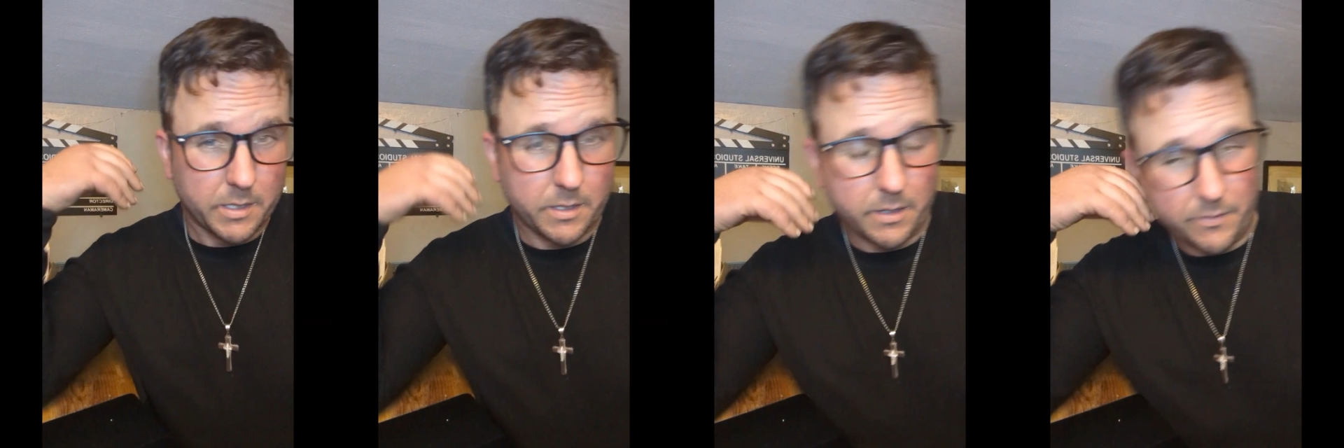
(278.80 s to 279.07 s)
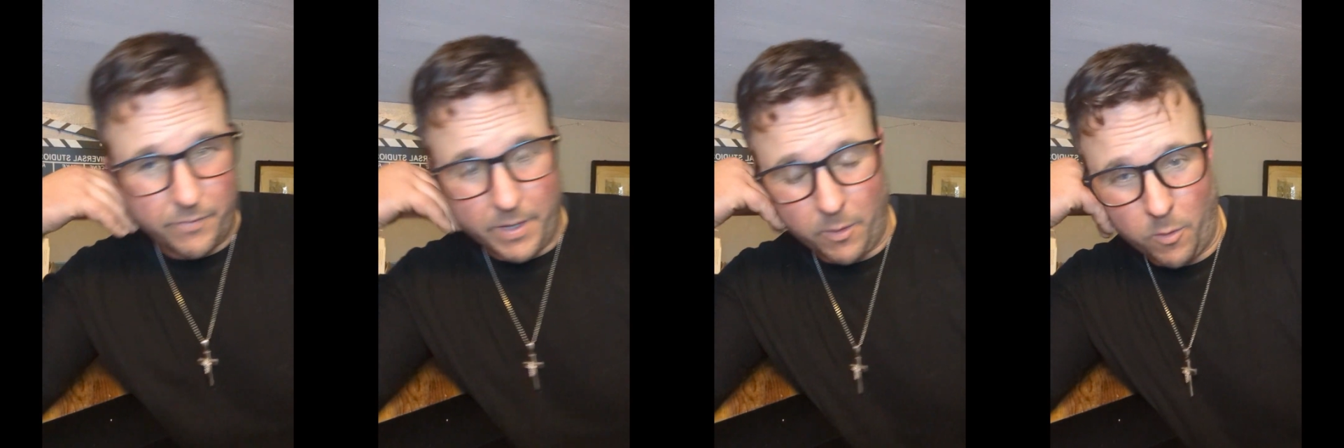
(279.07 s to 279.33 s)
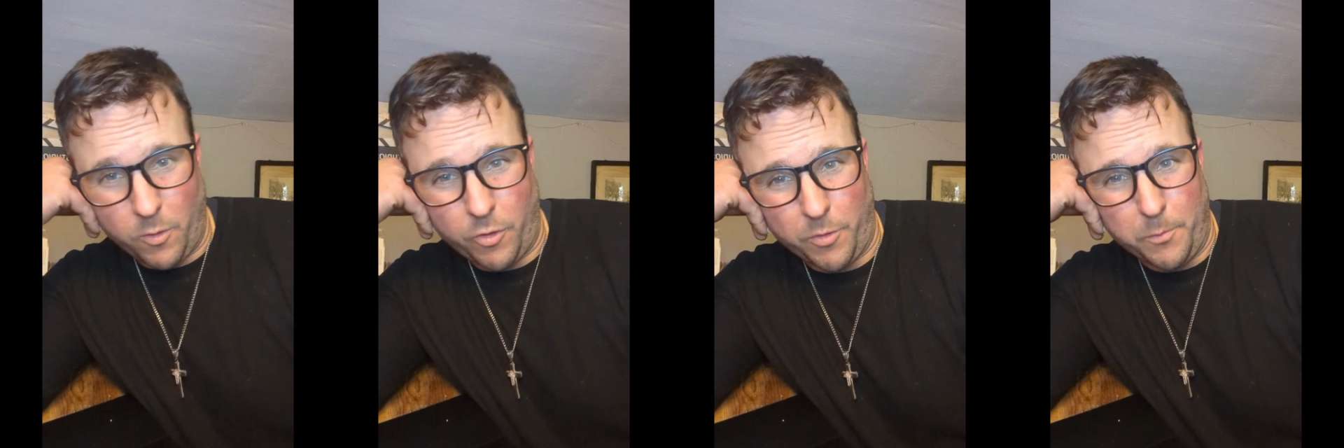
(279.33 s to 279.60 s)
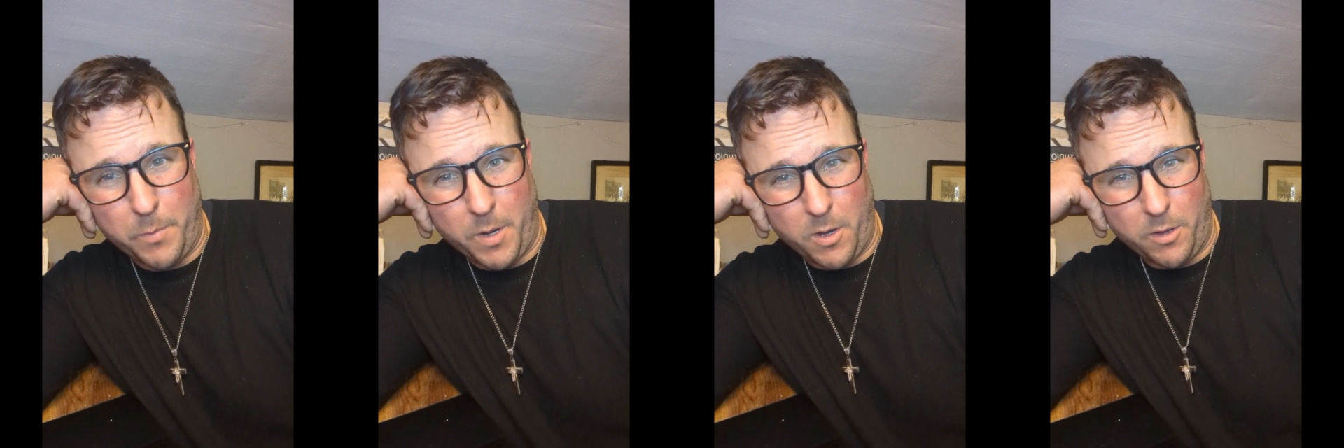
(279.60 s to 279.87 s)
If I grow
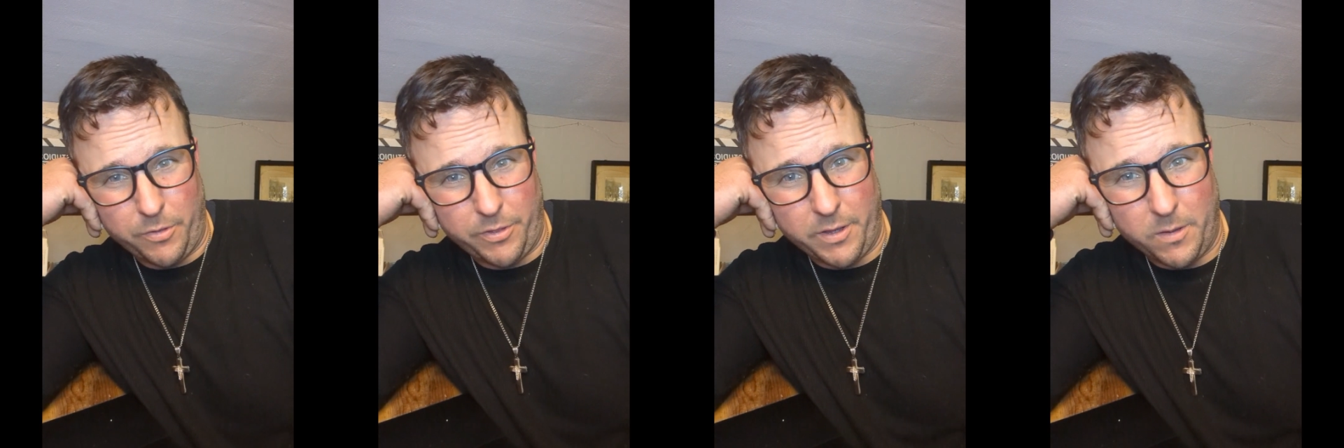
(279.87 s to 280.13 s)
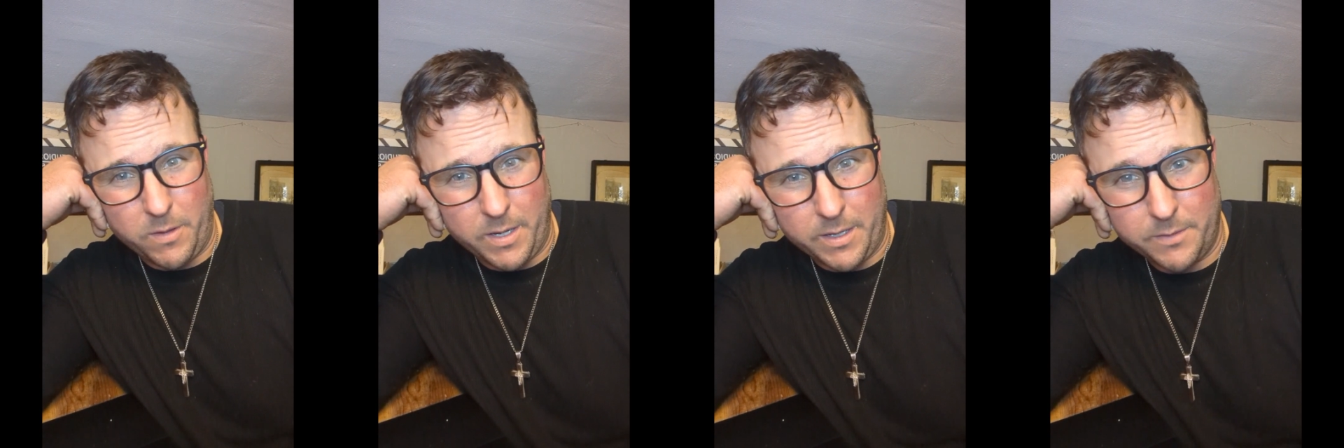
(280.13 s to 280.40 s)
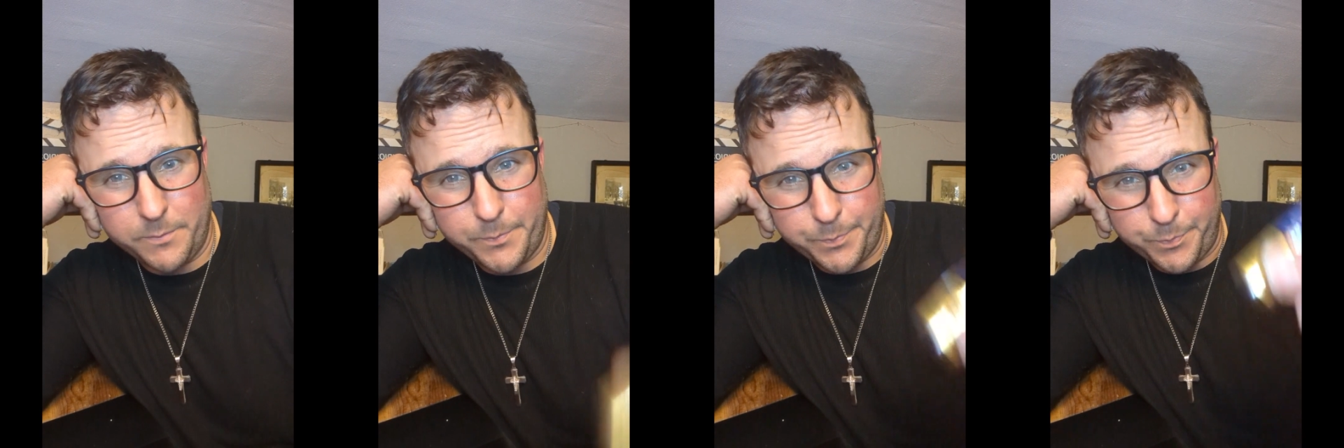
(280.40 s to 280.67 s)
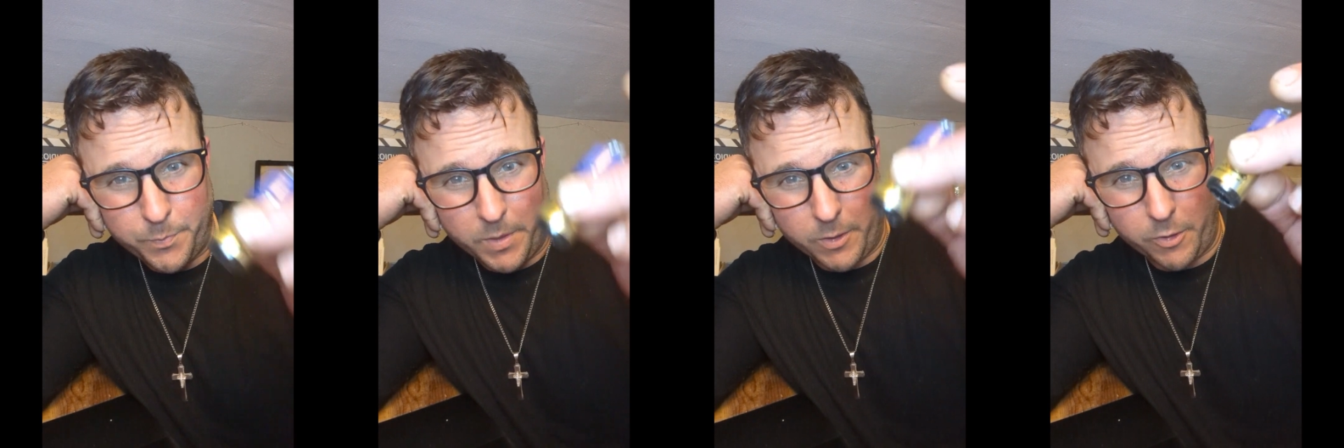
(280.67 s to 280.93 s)
some balls, I'll
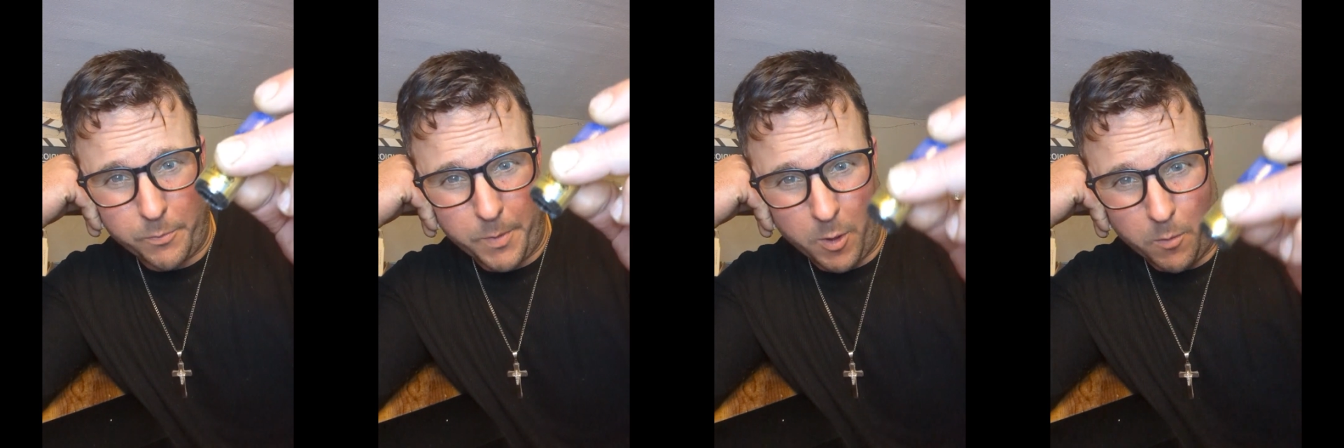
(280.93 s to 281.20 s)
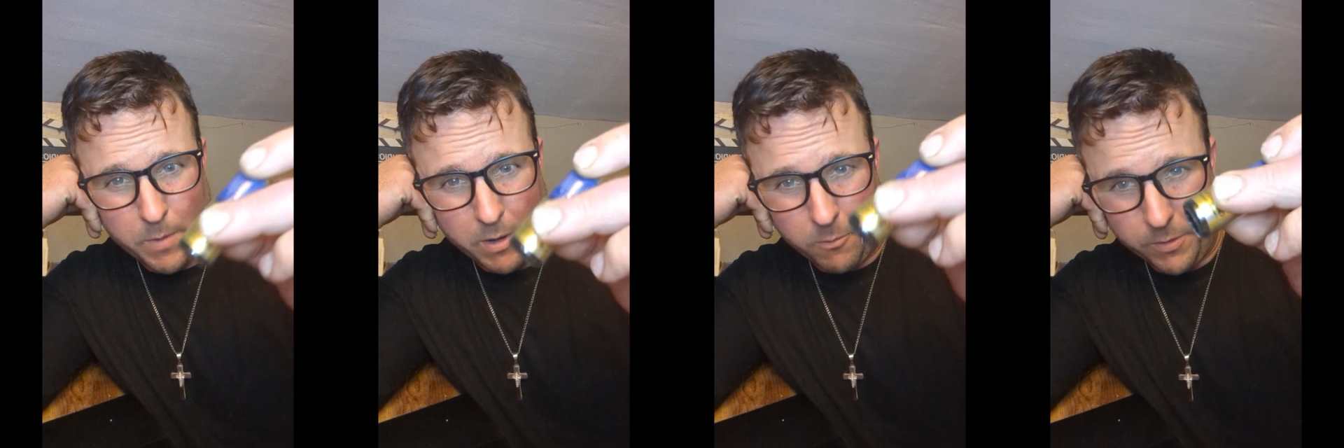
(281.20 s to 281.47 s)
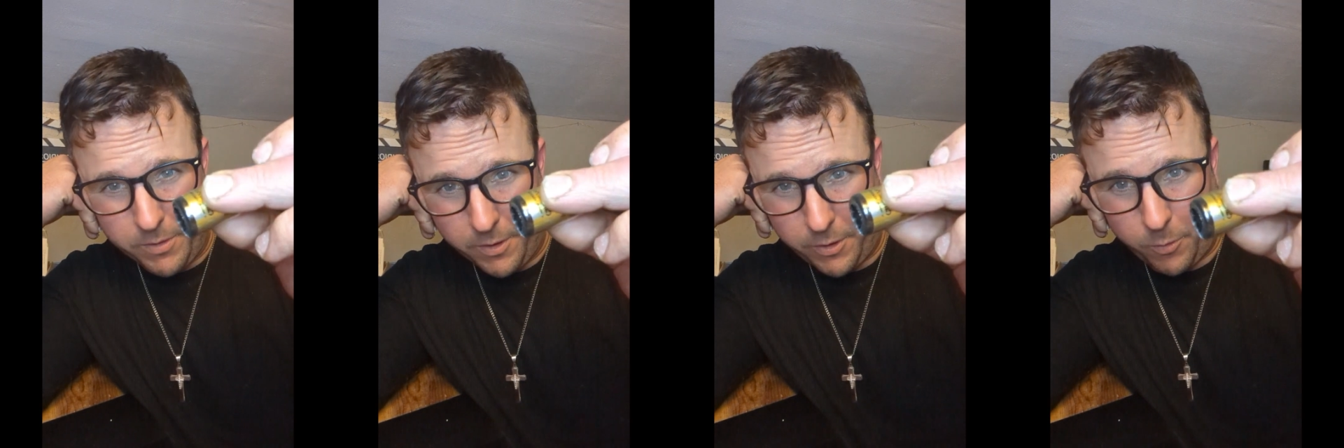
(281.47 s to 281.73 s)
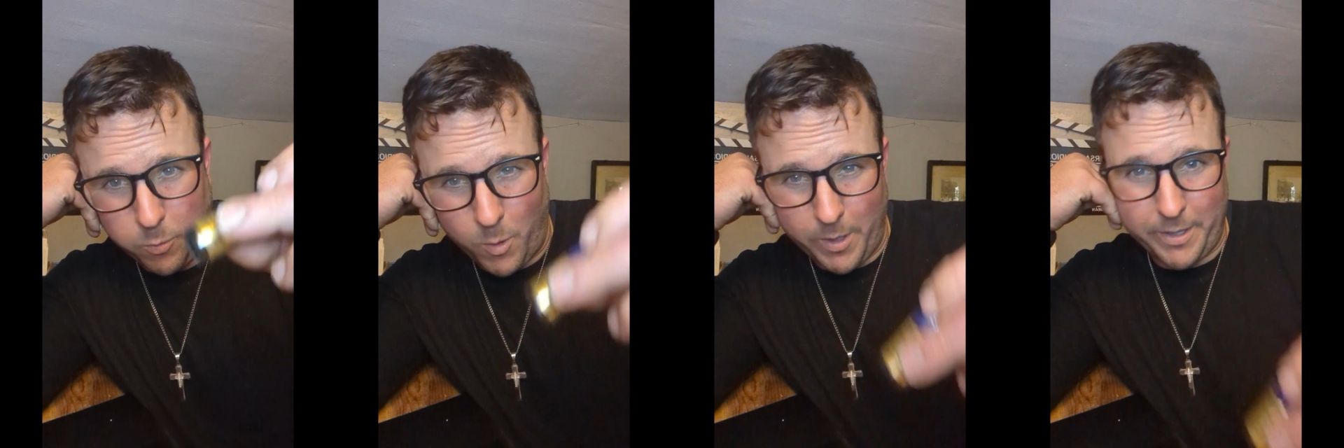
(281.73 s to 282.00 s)
experiment with
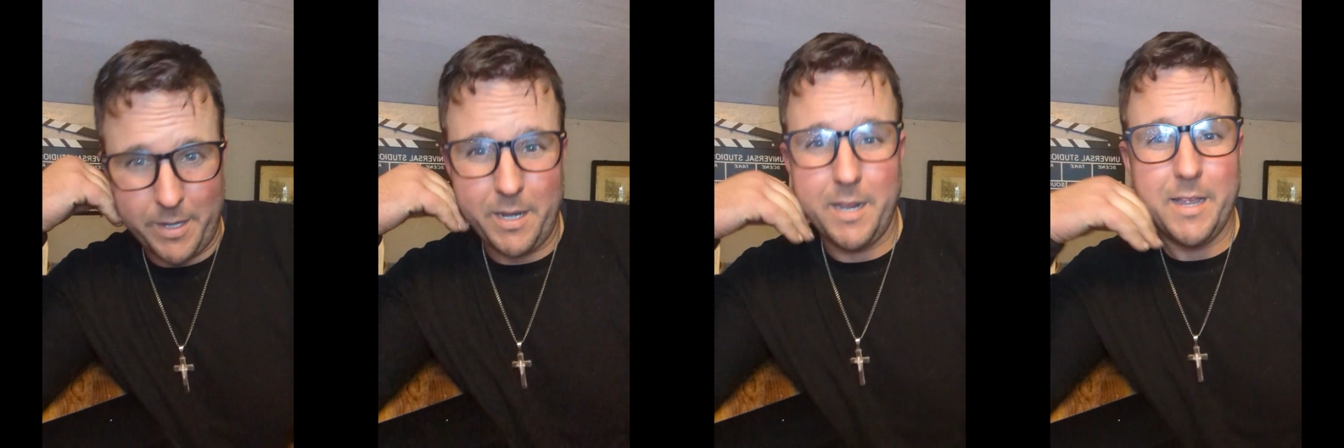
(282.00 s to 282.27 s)
this one.